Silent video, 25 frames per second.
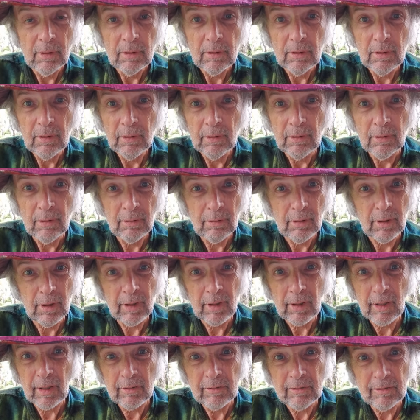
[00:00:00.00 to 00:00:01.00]
You know,
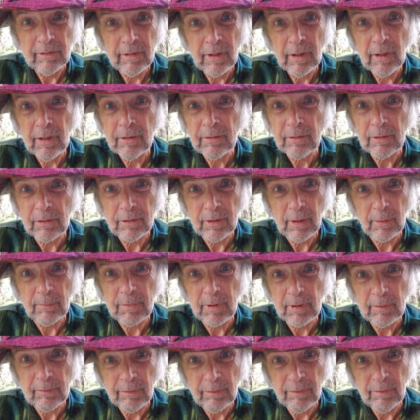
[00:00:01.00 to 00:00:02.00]
like I said, there's
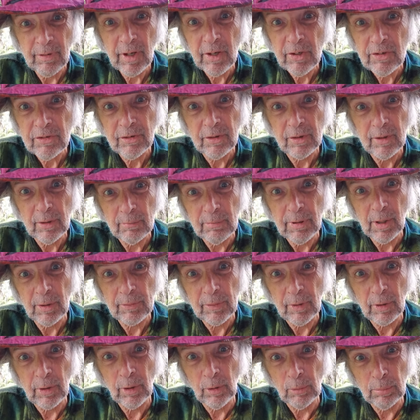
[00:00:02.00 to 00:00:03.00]
something fishy
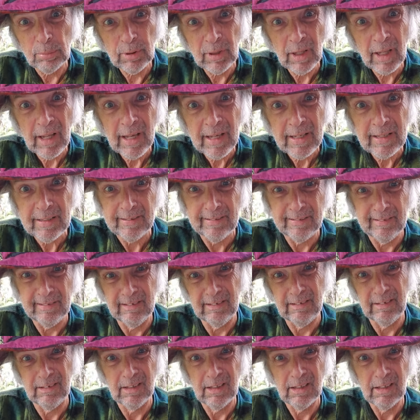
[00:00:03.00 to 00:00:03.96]
about the whole place.